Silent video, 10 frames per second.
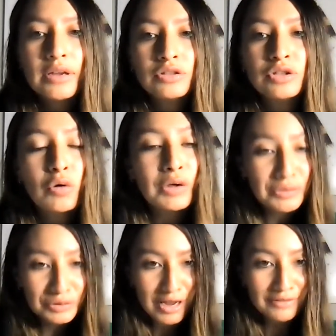Zoe,
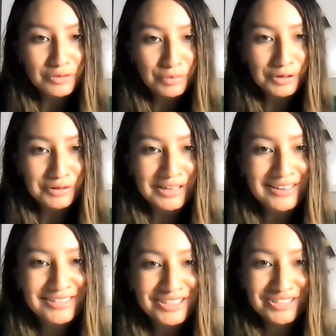who's off to
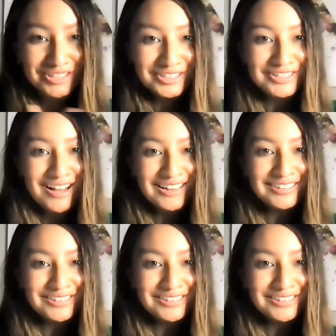Berkeley. She just got,